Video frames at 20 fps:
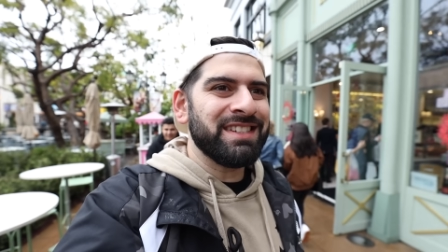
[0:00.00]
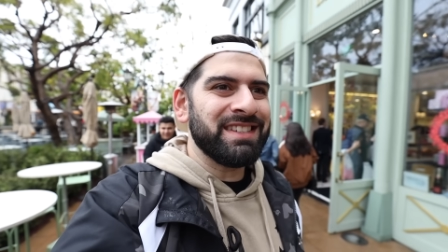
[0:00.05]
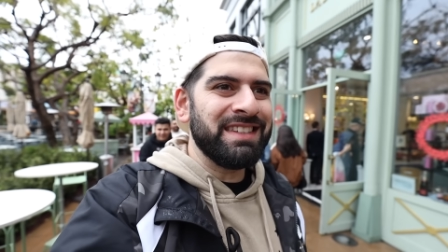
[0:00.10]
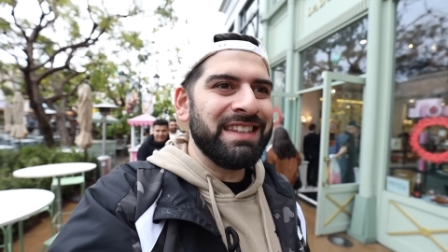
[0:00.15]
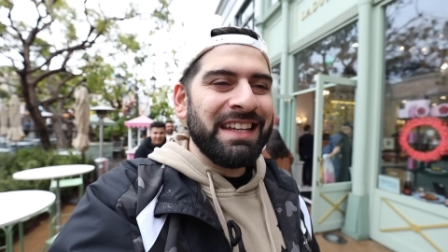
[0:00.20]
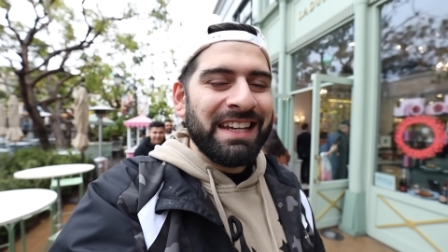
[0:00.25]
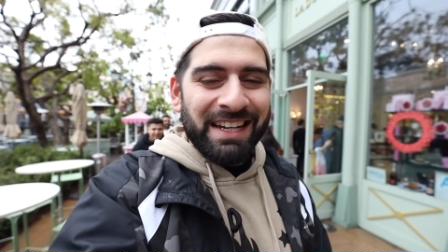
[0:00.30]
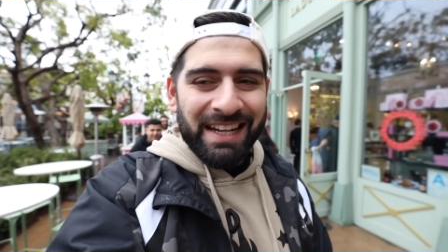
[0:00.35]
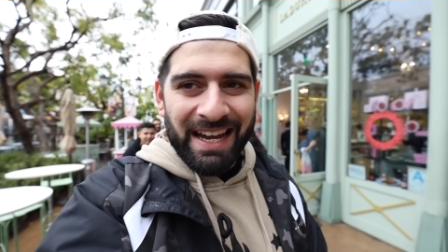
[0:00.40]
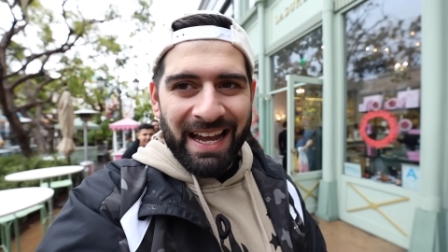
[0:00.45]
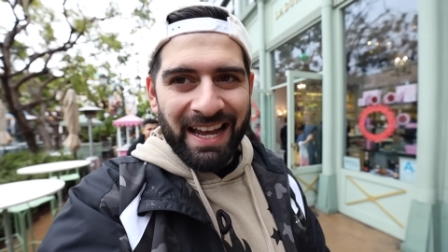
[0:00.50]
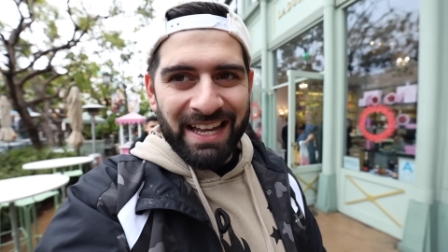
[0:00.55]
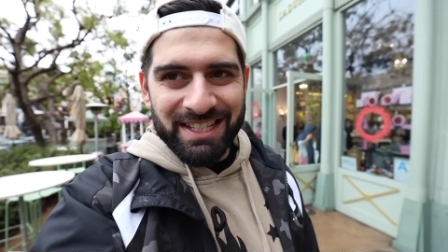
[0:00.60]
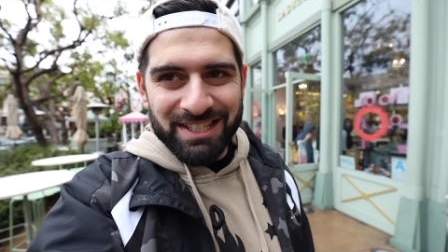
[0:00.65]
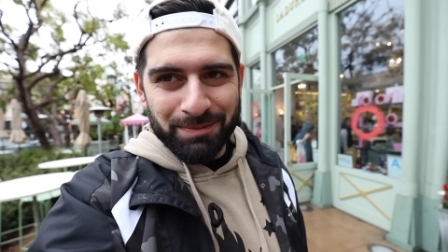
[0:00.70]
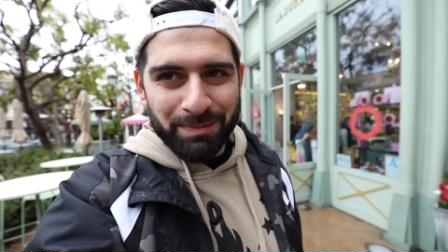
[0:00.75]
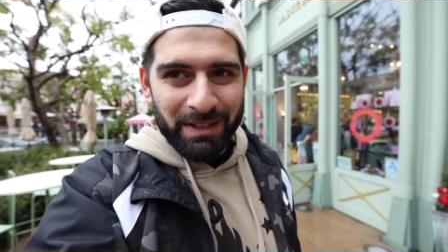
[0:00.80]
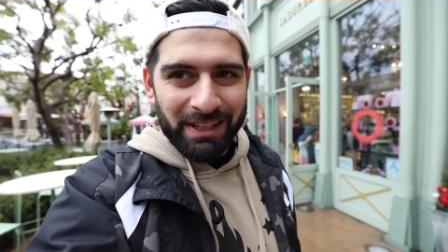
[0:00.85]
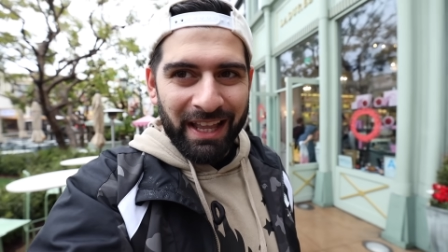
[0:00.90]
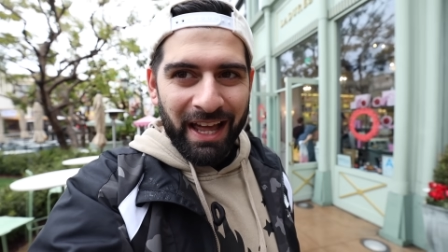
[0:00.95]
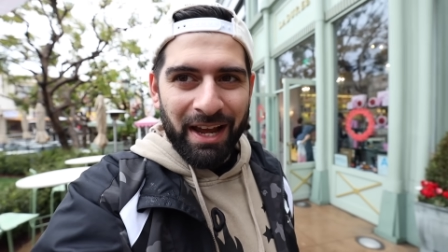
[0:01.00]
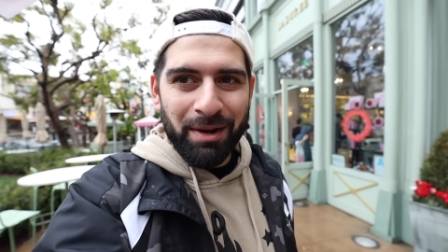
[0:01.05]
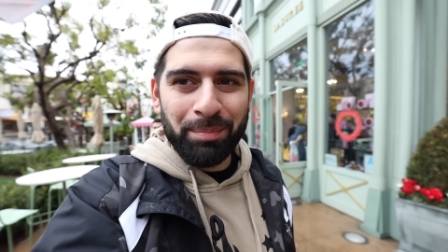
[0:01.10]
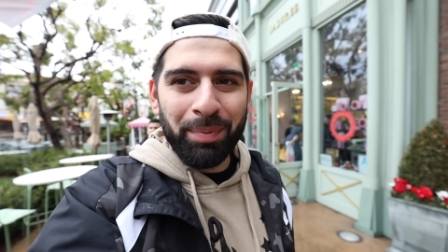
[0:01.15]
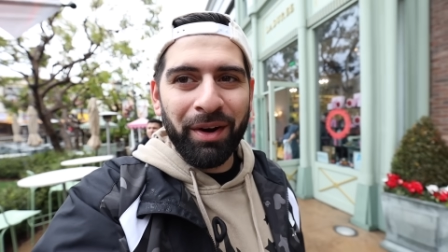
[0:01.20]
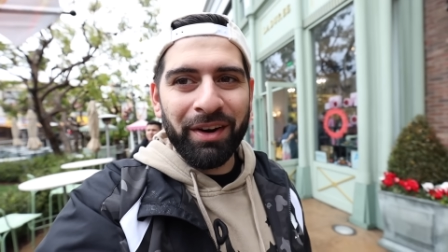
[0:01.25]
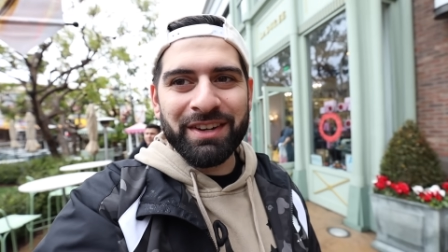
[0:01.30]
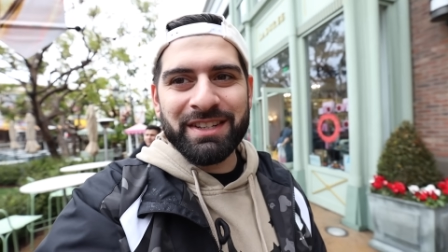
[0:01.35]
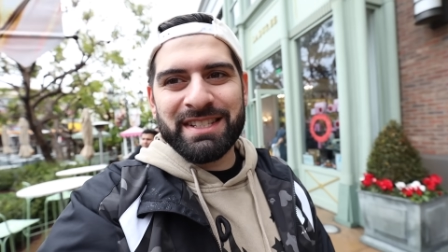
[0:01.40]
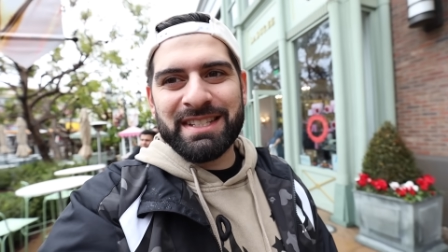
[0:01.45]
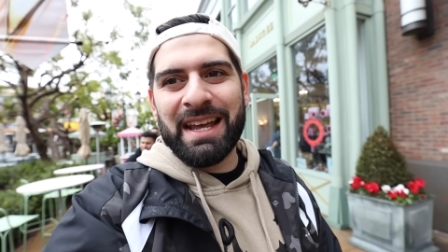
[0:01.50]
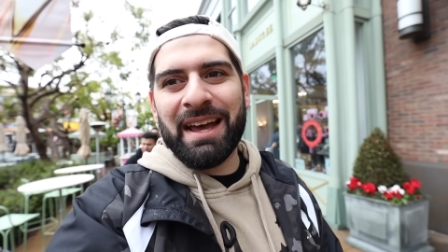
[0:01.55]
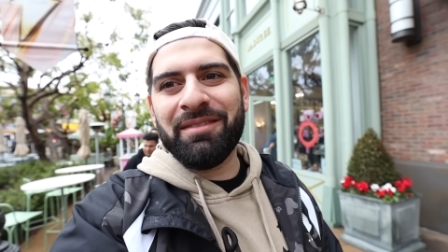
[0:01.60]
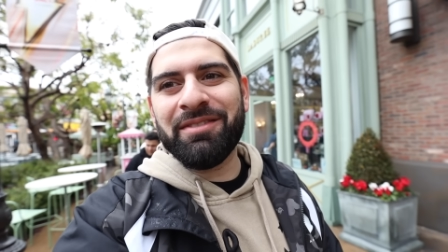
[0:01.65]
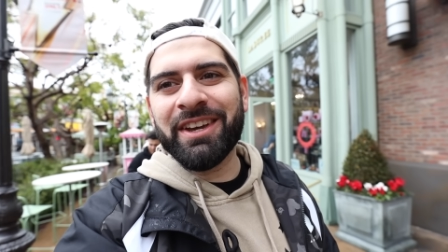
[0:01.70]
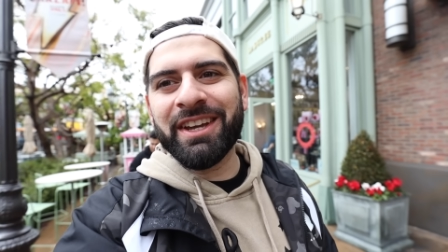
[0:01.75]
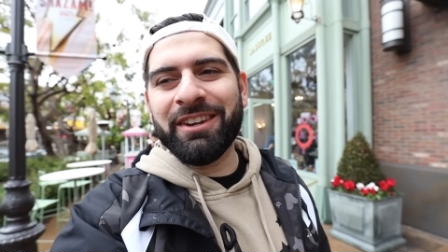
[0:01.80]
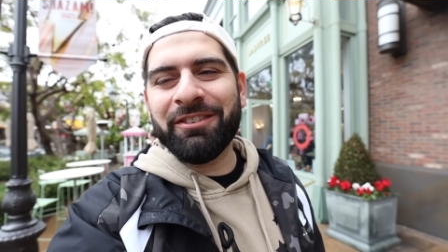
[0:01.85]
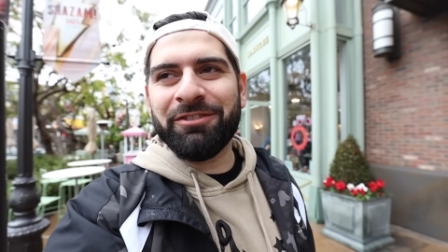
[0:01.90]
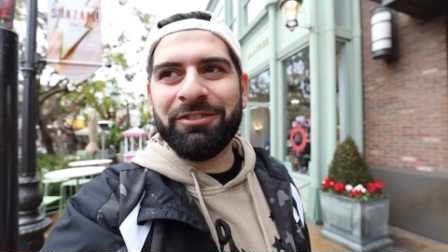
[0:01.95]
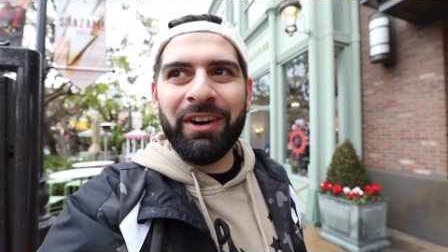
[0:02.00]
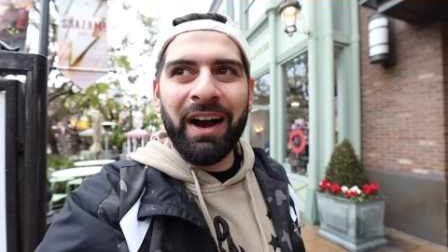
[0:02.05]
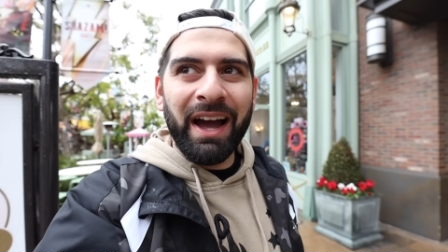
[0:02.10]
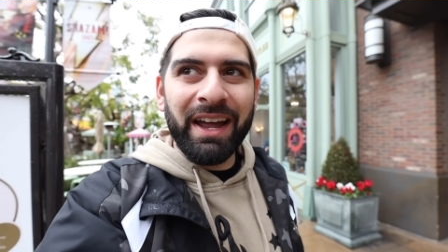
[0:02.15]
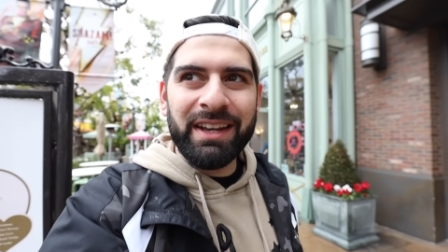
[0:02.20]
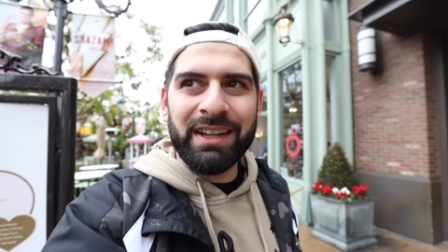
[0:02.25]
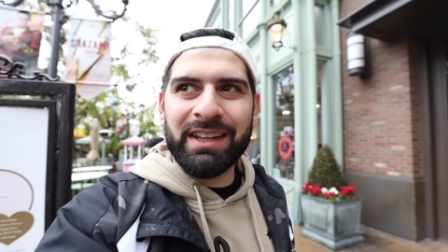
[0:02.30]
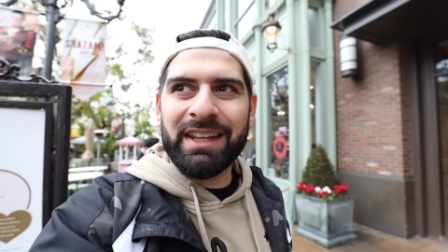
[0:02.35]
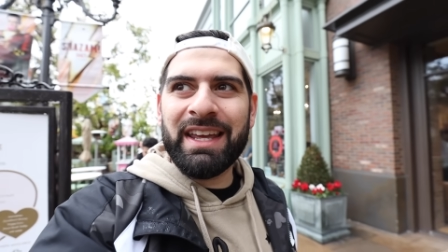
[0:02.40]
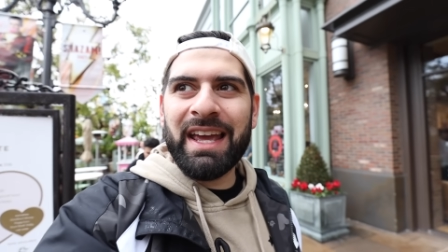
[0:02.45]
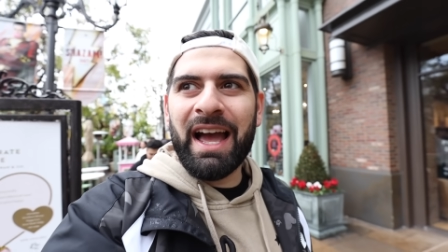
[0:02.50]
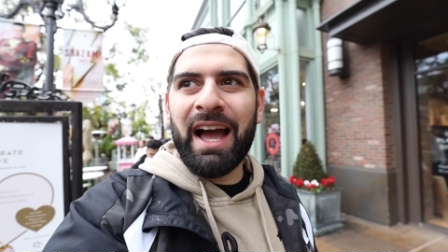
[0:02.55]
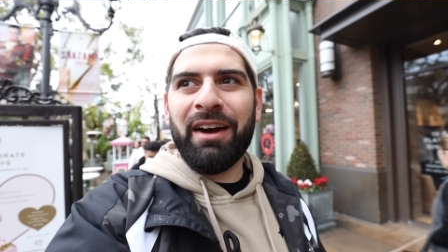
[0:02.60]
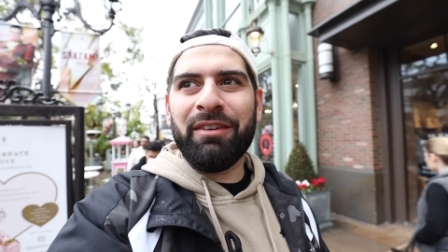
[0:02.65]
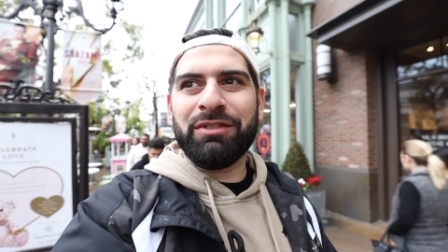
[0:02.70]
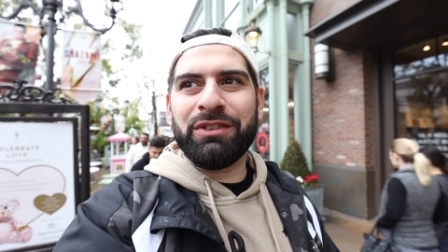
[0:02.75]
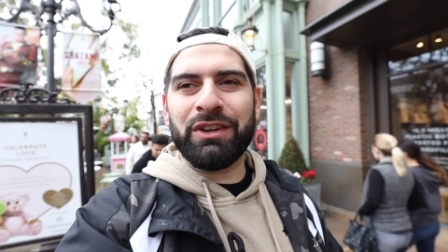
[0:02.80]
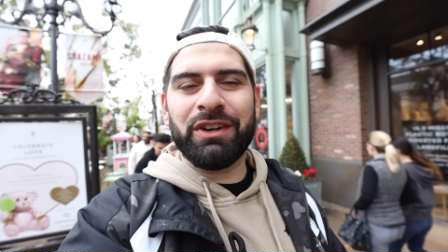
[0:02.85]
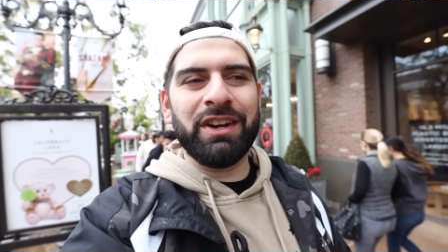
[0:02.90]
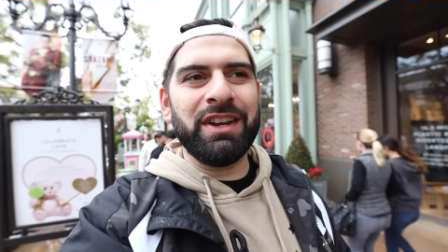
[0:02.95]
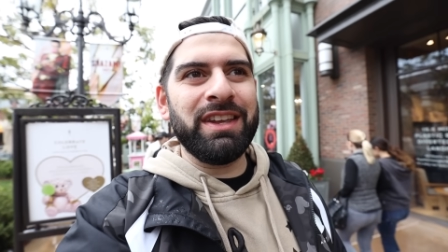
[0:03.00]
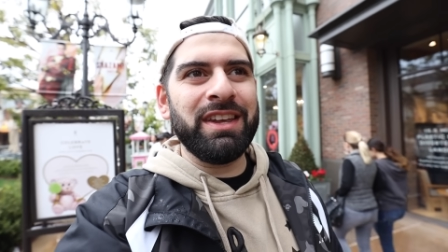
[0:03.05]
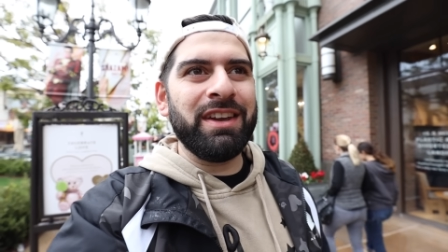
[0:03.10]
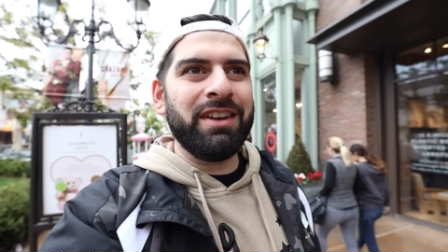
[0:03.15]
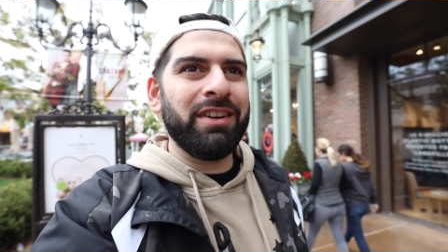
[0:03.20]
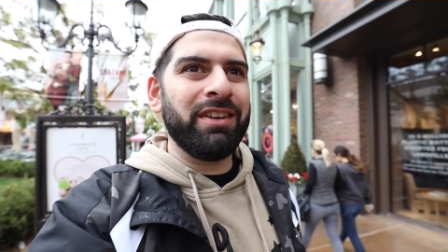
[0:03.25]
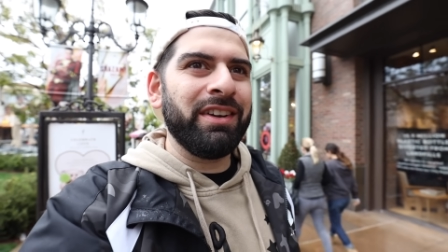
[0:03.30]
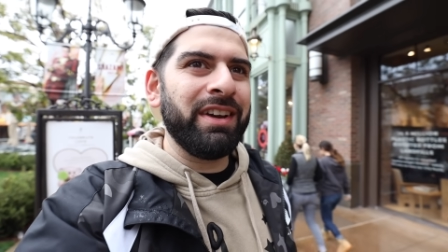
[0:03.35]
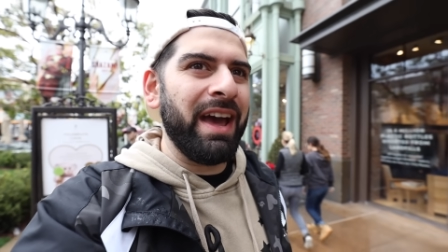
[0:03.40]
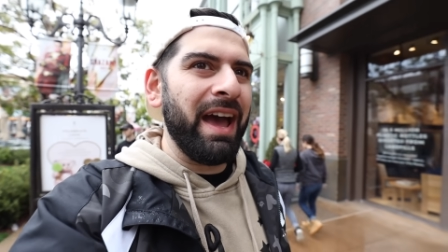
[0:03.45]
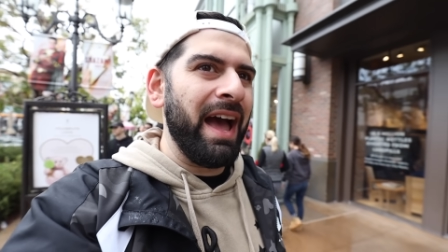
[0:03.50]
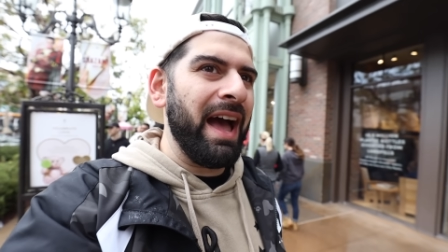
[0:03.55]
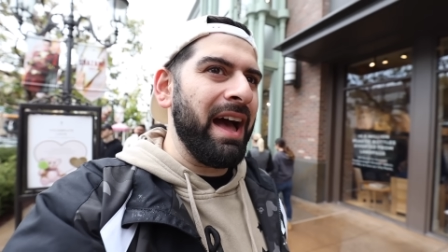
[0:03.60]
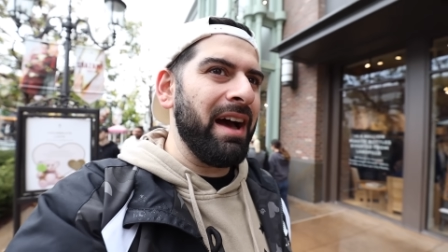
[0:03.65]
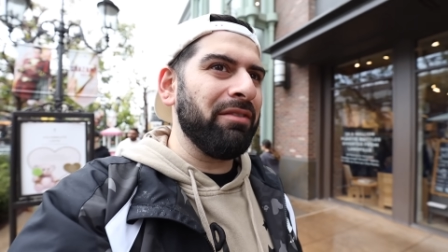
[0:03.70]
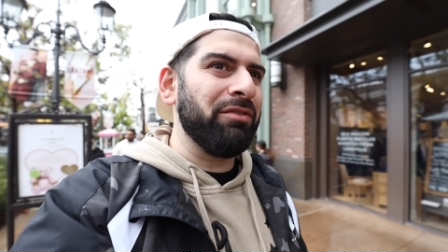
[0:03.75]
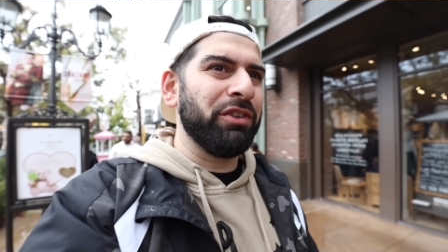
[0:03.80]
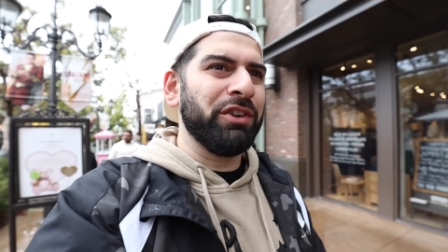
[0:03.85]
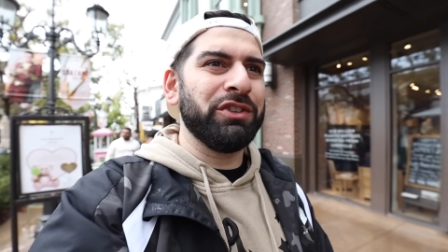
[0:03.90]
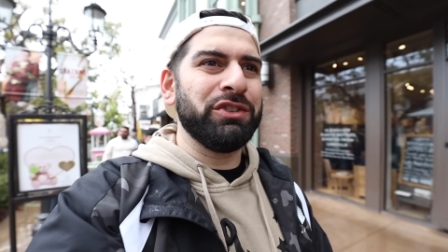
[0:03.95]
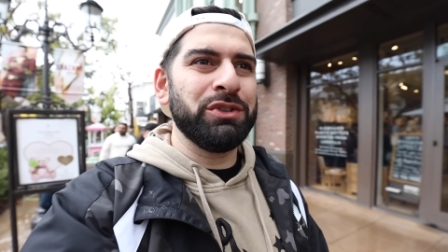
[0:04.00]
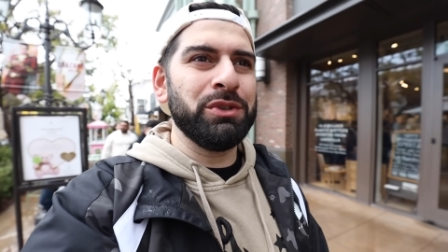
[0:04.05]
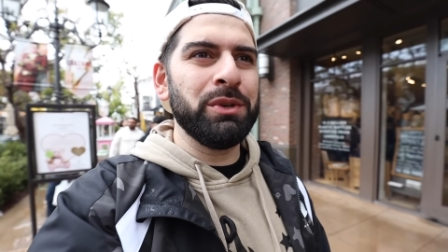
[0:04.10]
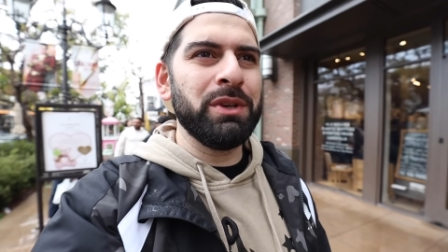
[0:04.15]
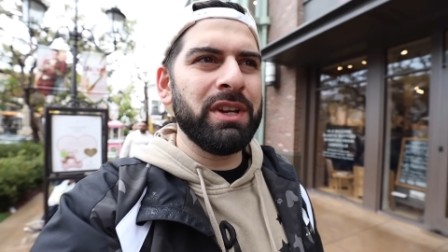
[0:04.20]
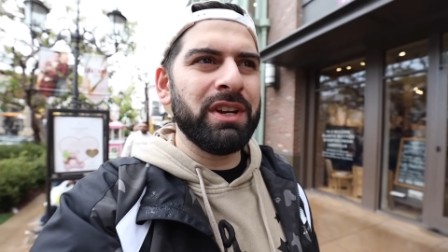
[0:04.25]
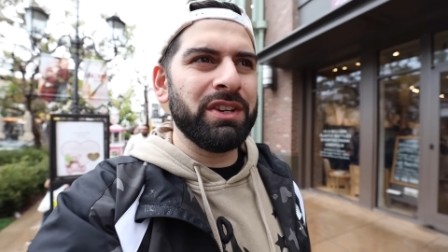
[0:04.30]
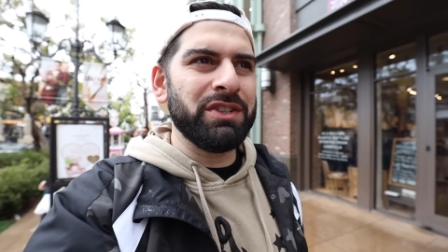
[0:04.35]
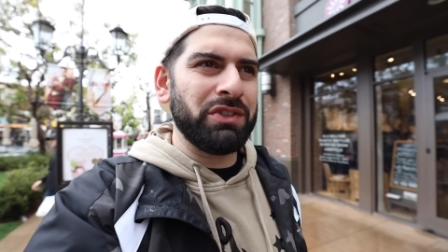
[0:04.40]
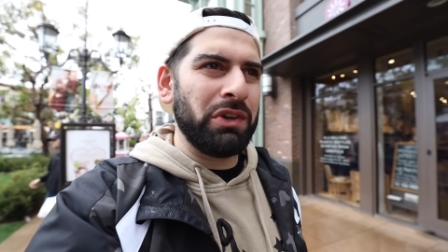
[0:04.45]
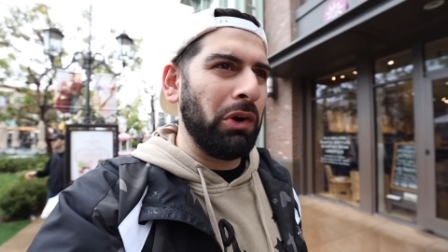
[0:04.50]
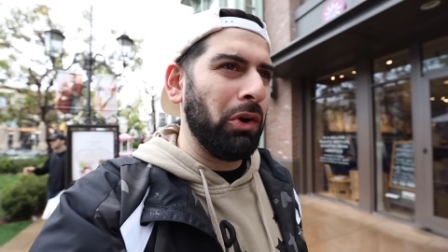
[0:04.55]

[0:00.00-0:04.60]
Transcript: Sneakerheads Be Like Part 7. Finally, after a year and a half or two years